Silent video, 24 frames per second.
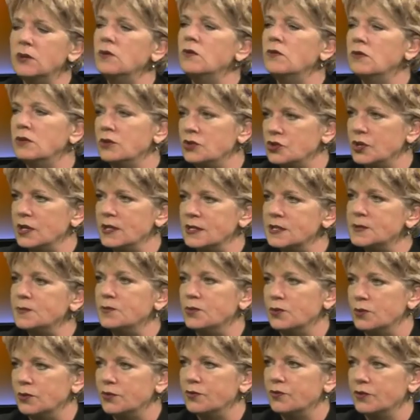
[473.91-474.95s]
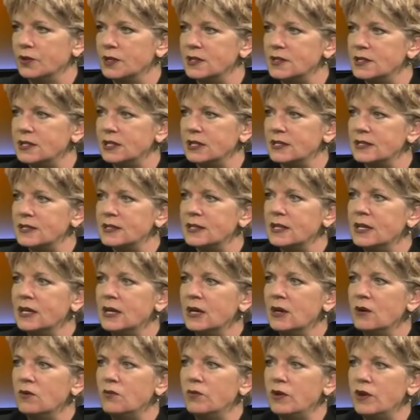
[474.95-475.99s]
Auckland Transport, for instance,
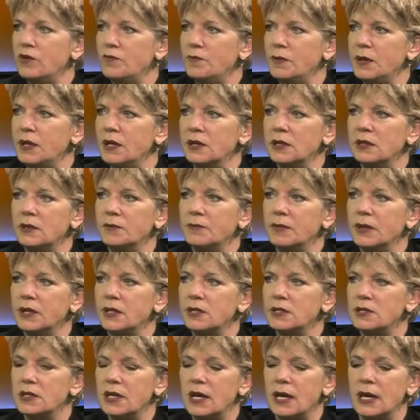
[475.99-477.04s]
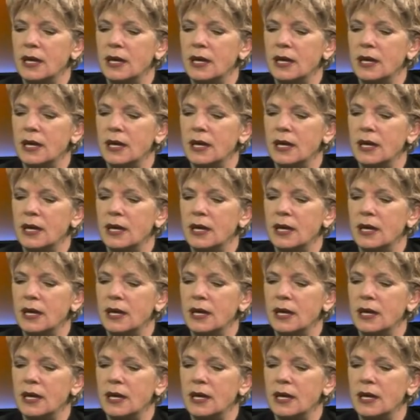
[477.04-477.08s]
we've been a little bit